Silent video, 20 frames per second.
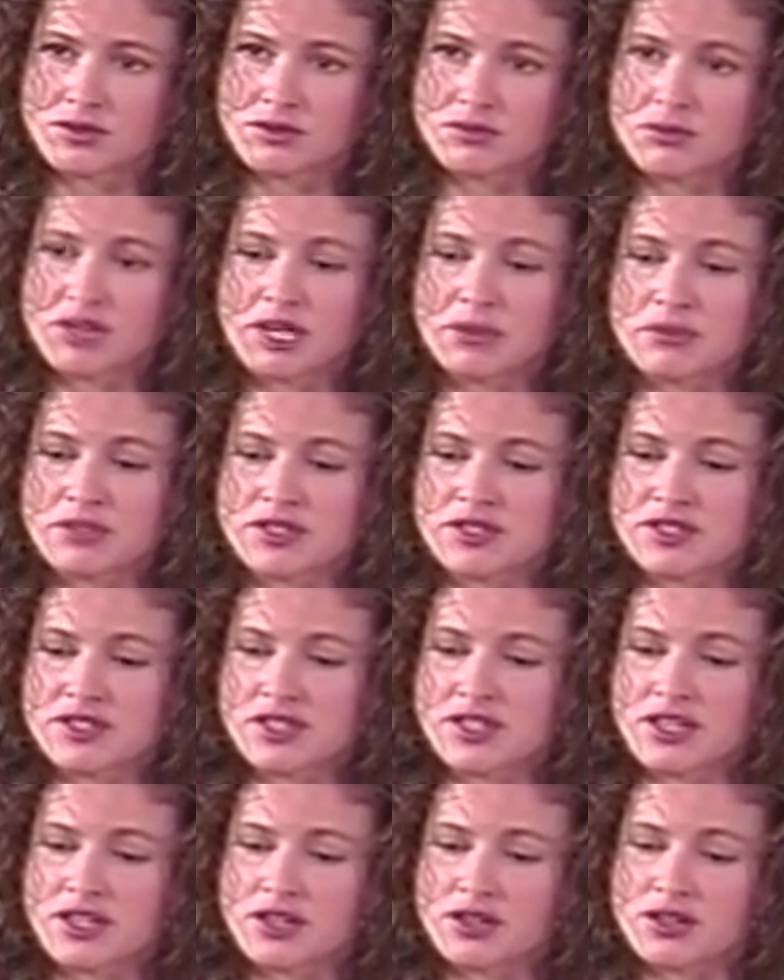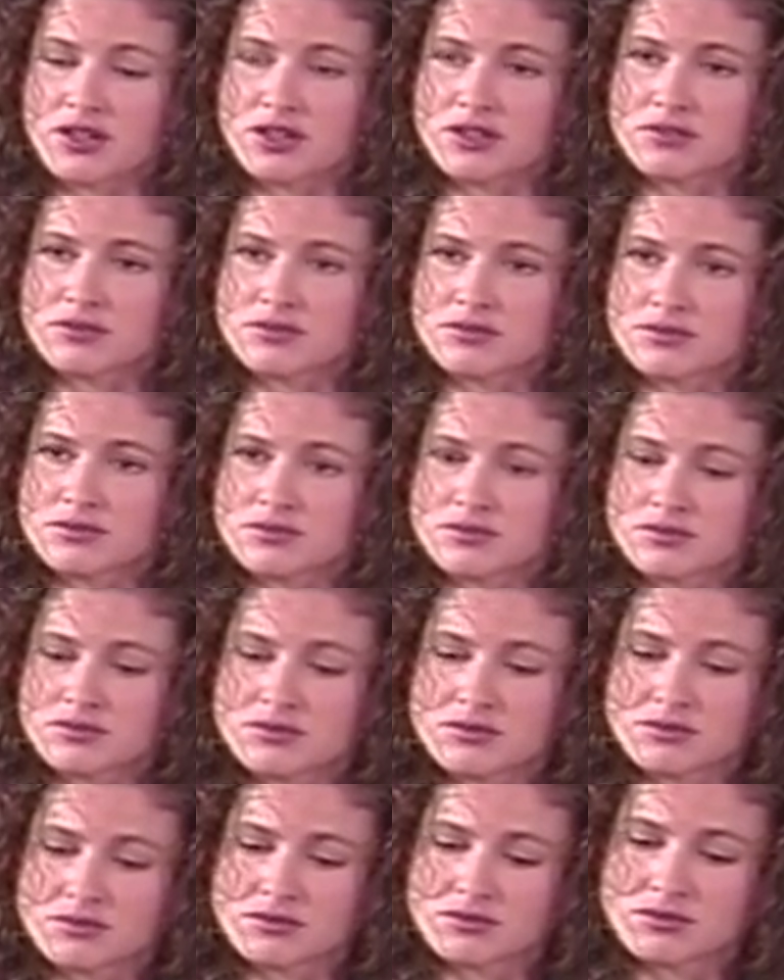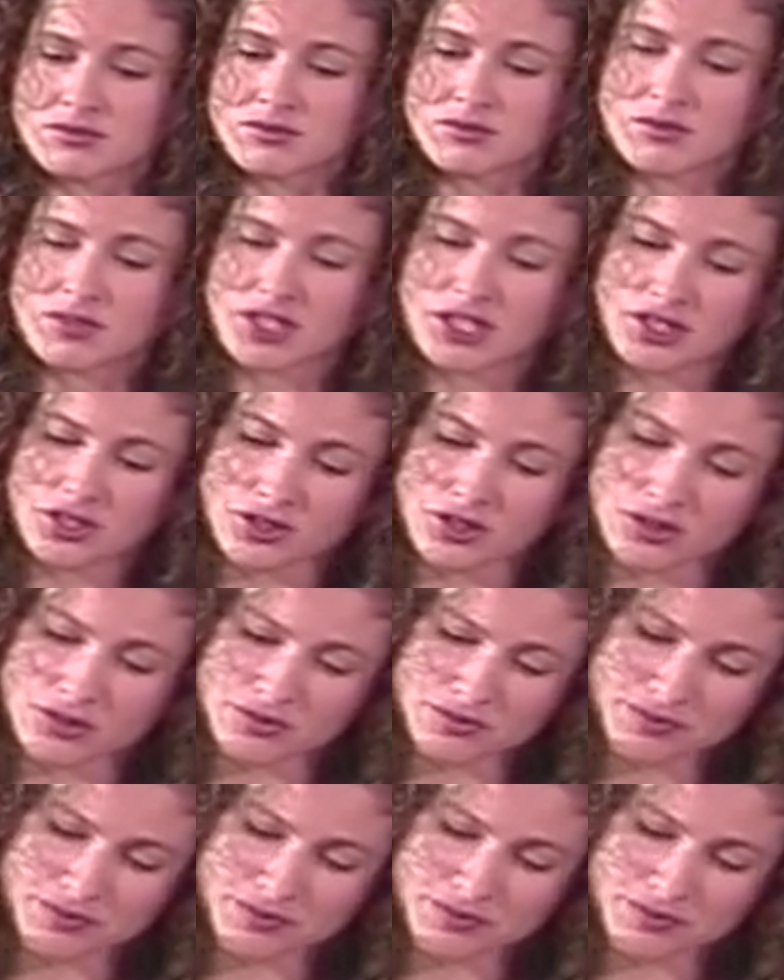May I please see that card? Thank you.